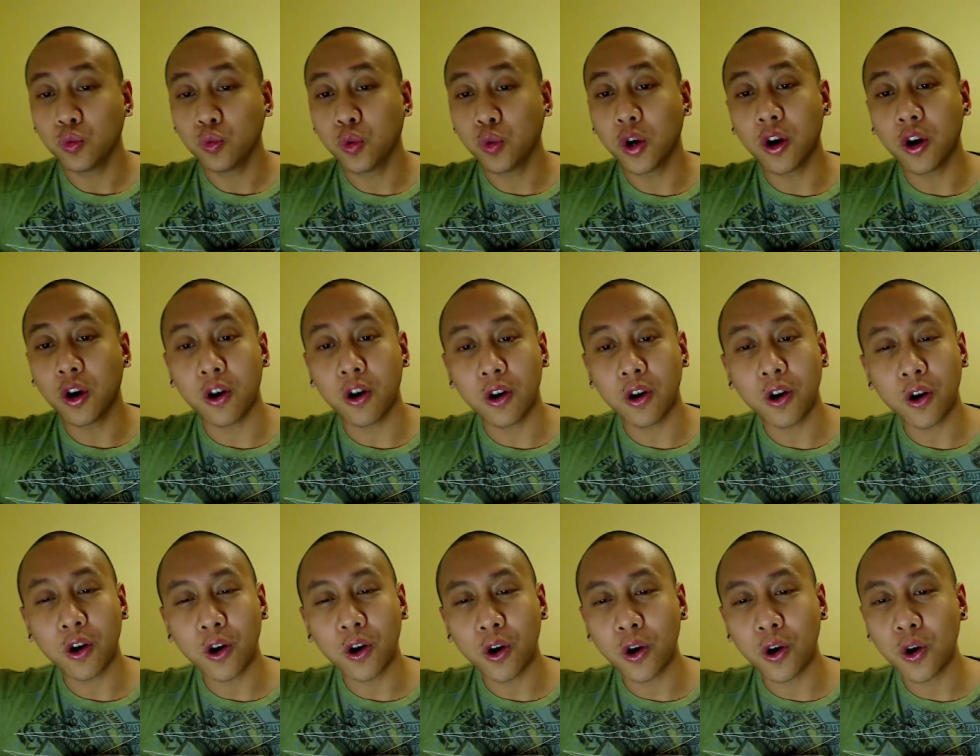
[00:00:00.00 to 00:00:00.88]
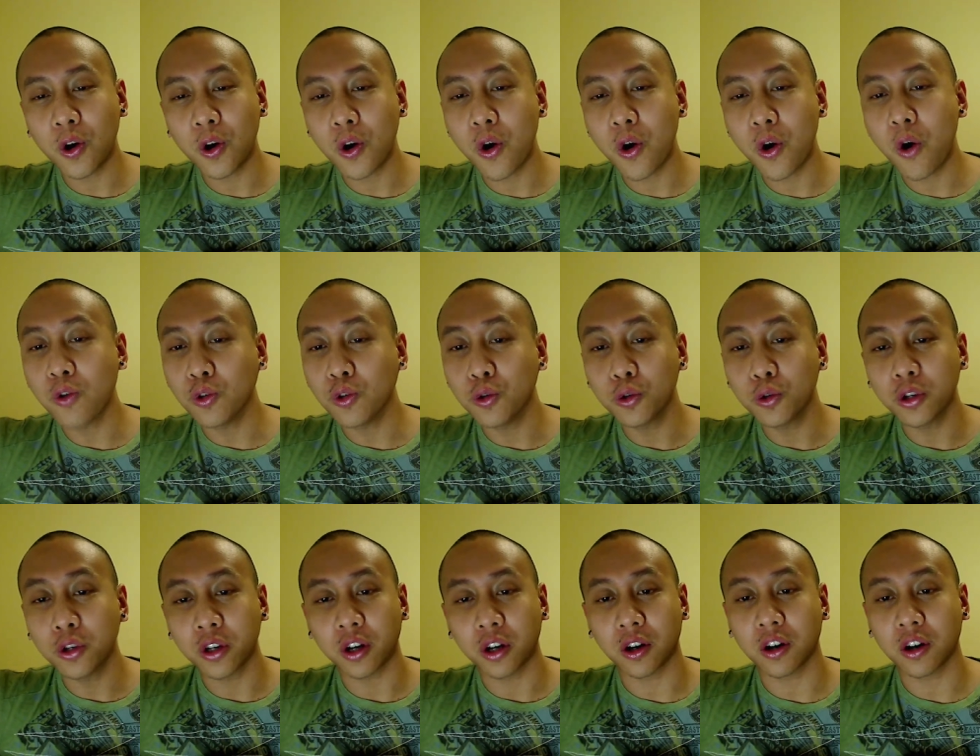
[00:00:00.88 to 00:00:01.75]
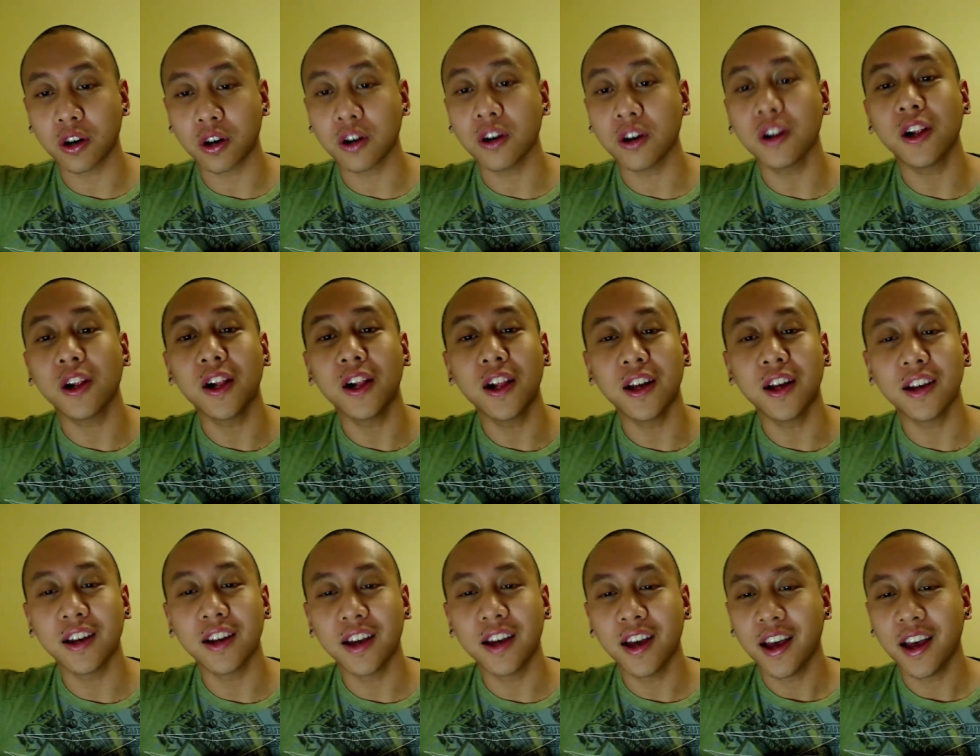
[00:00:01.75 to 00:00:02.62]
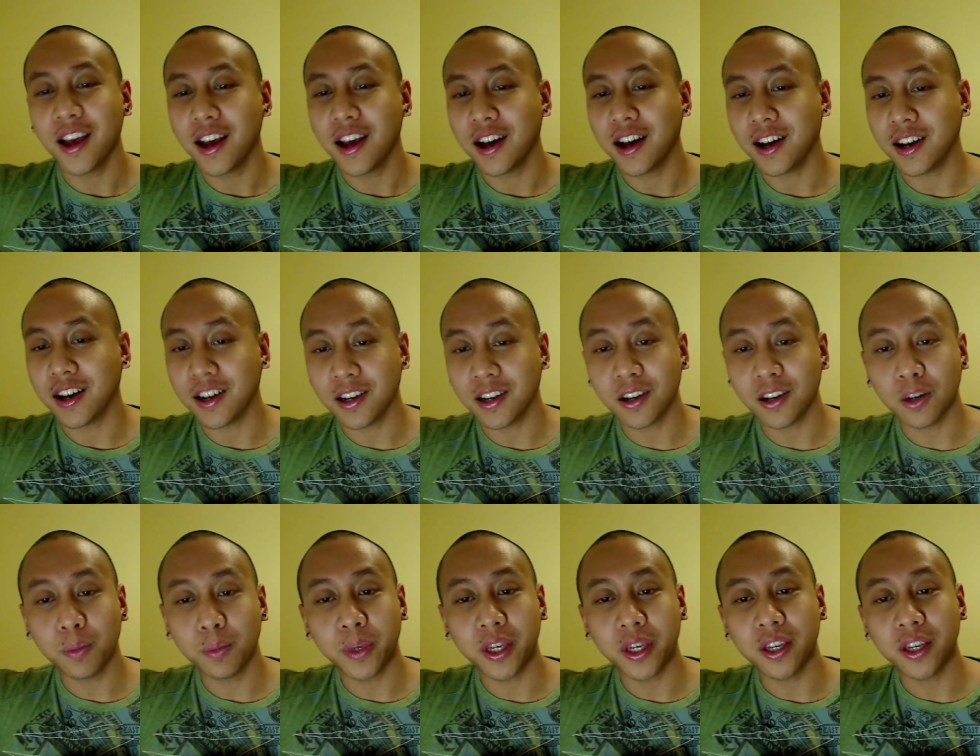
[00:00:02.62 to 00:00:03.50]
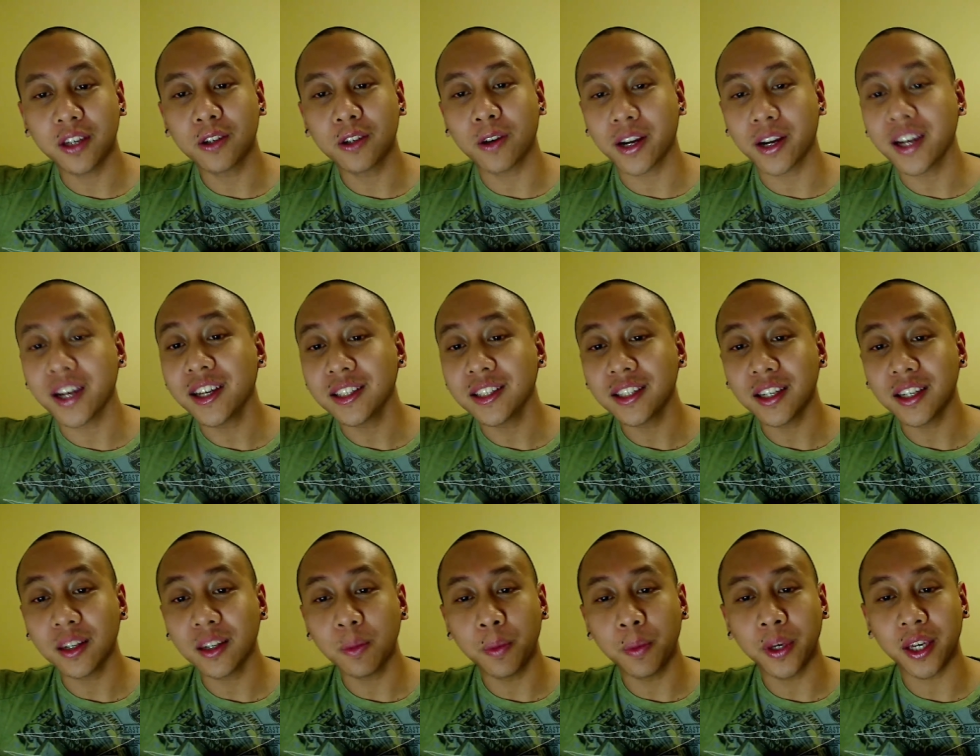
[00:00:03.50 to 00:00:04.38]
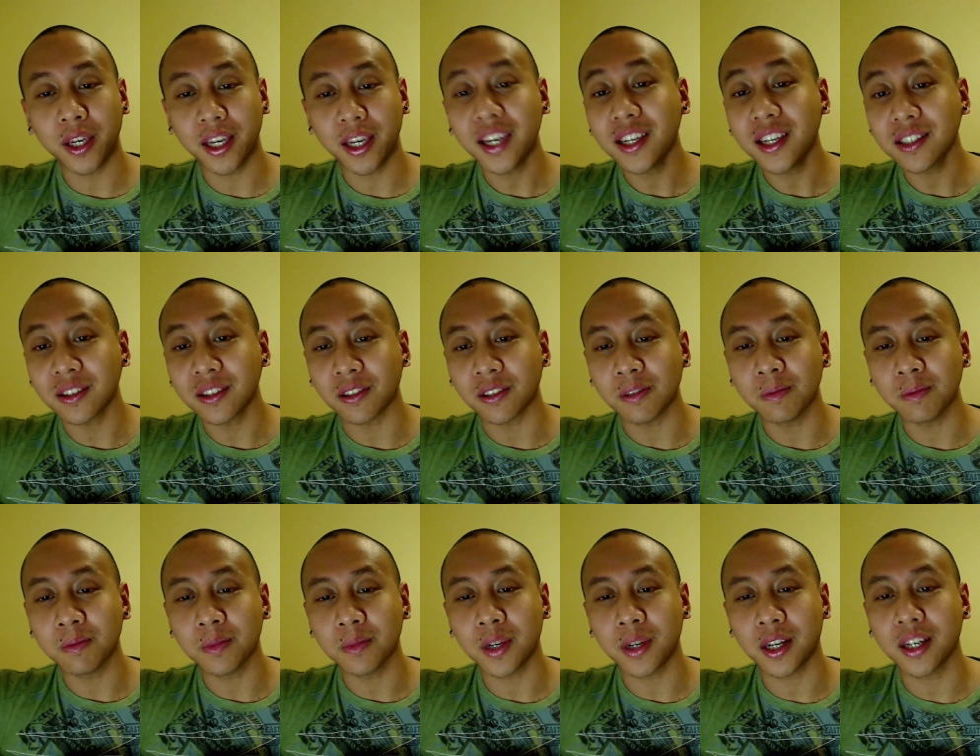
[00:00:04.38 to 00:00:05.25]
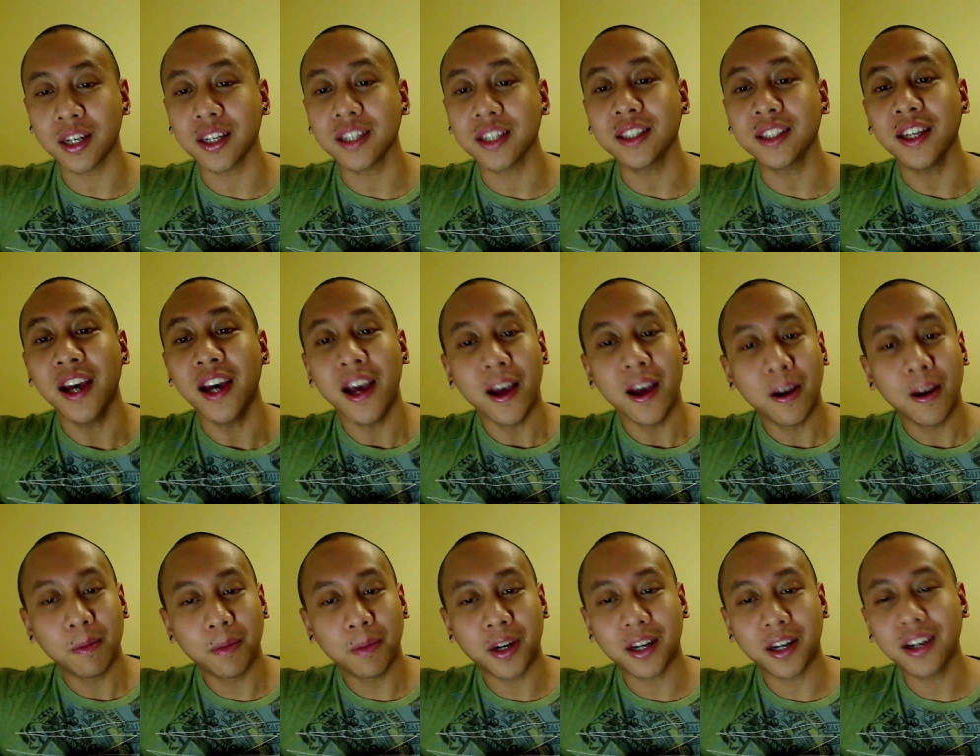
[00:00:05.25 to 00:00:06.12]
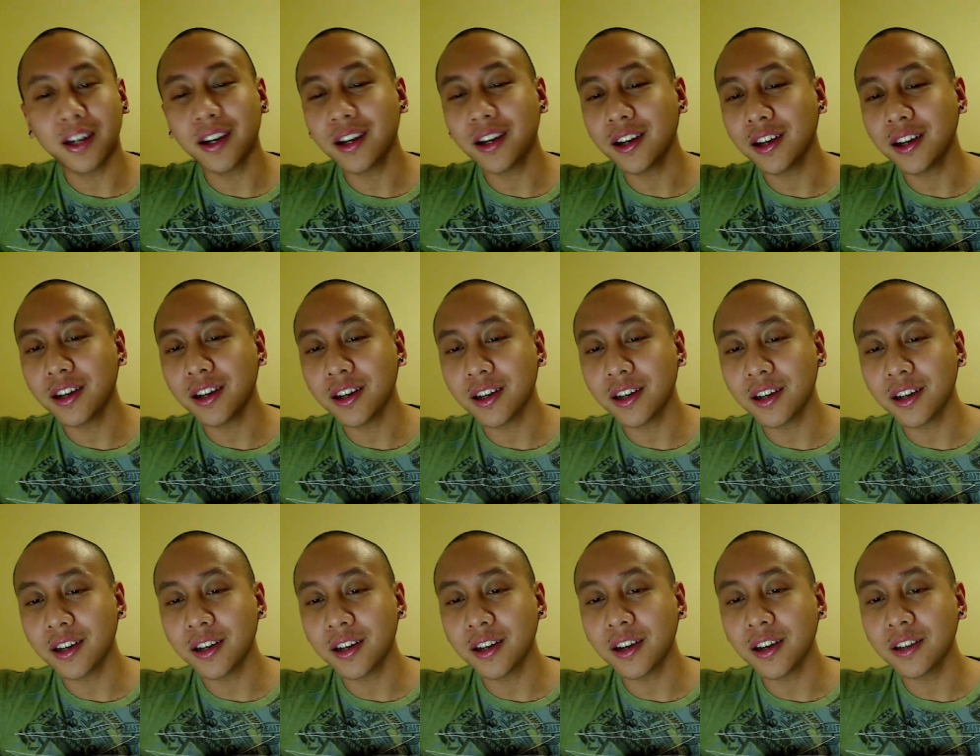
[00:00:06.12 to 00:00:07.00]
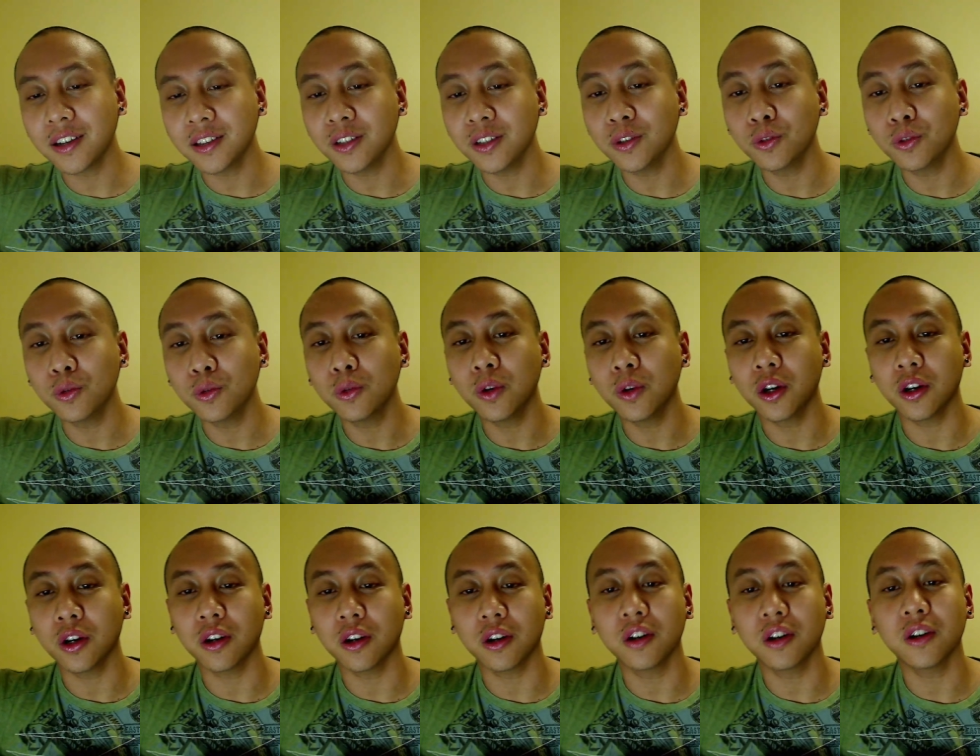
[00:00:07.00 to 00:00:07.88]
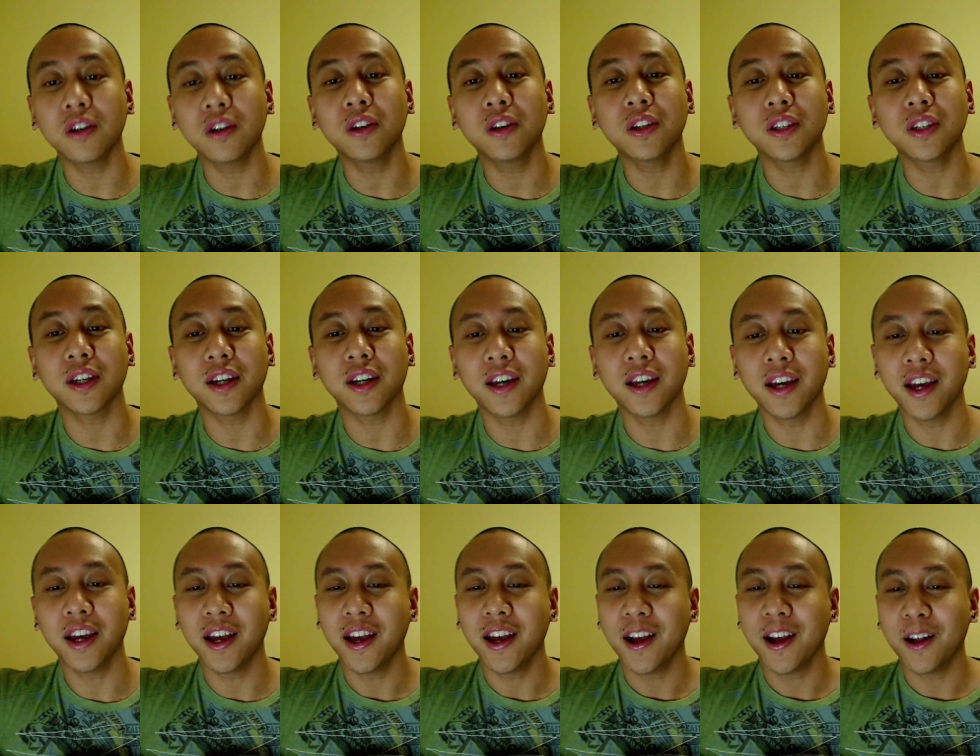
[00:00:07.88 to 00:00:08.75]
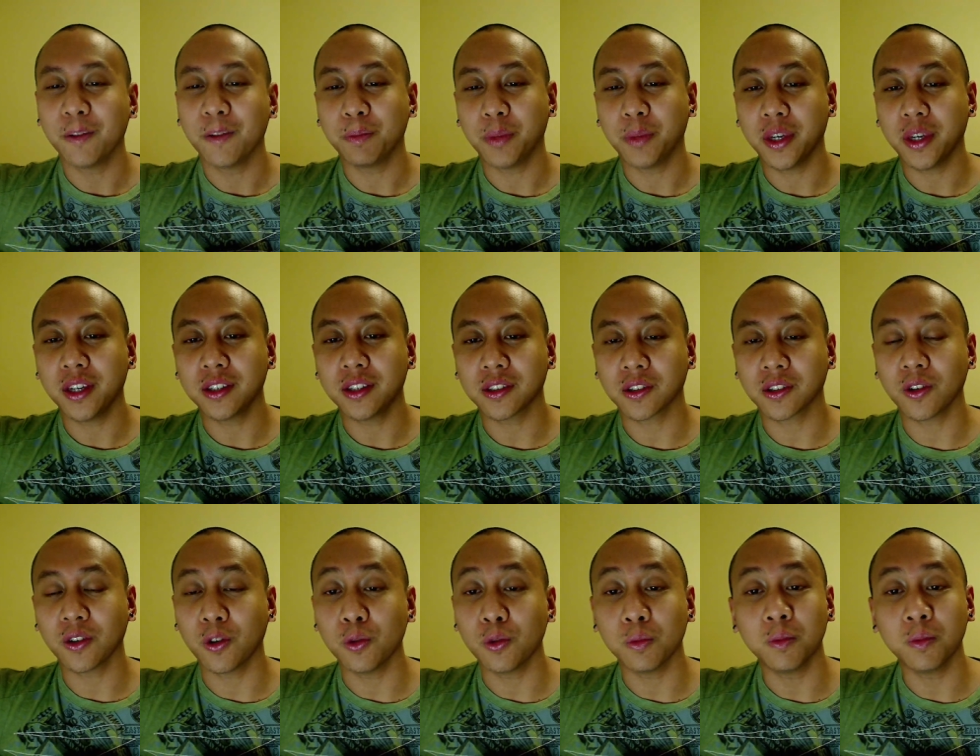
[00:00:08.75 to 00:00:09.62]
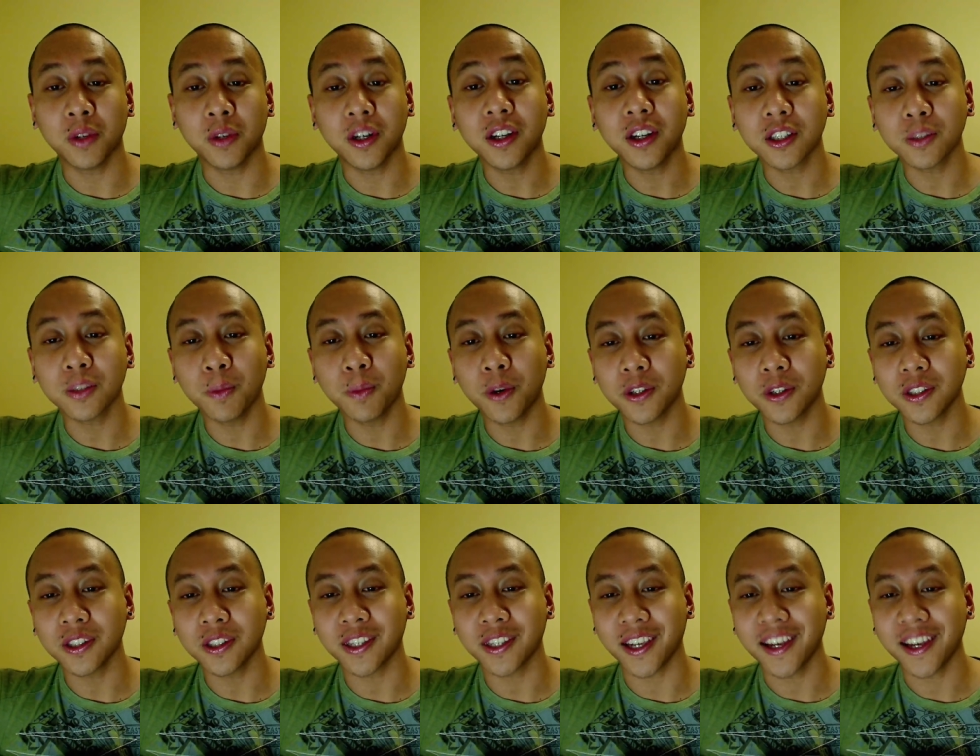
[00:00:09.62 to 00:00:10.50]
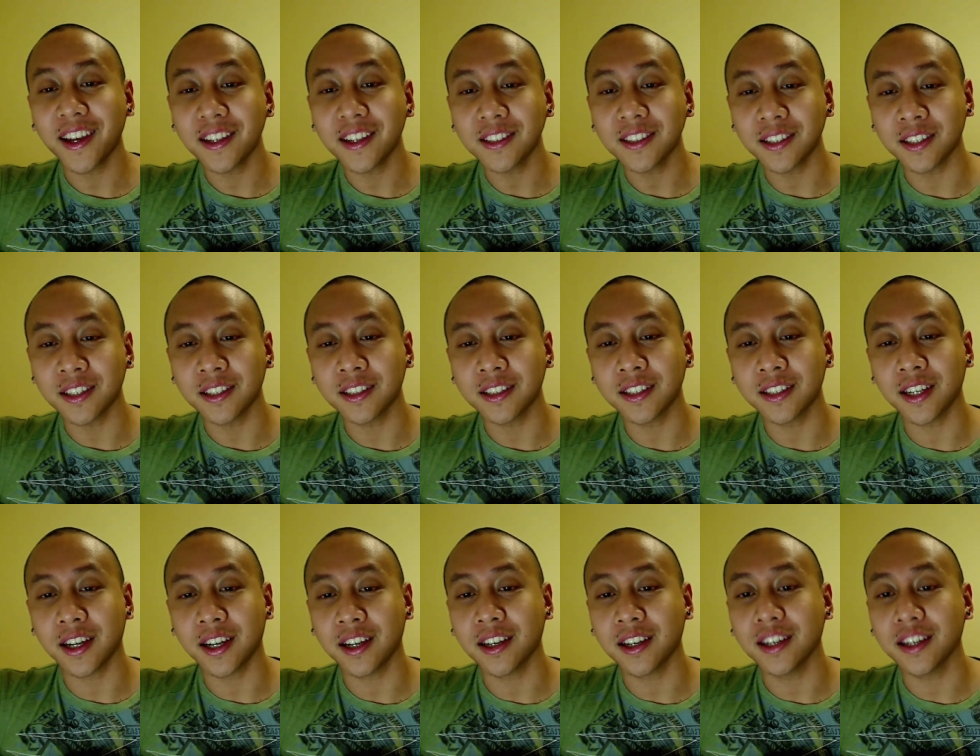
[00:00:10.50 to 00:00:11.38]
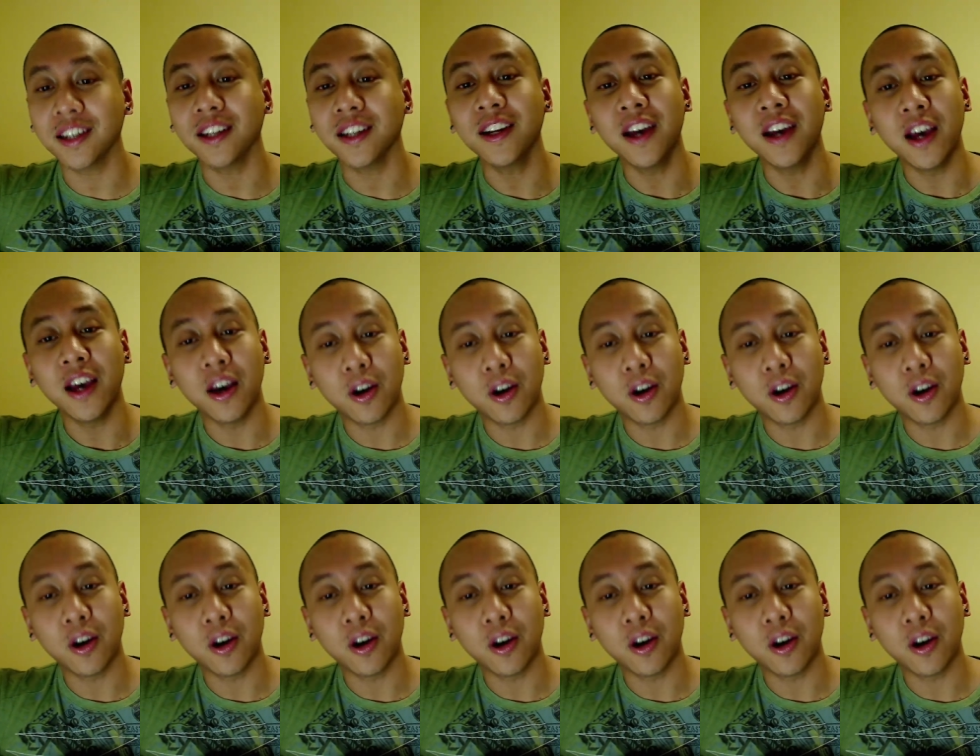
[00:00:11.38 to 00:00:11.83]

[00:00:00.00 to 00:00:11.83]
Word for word: Oh, girl, I'll be granted peace of mind. My world makes so much more sense tonight.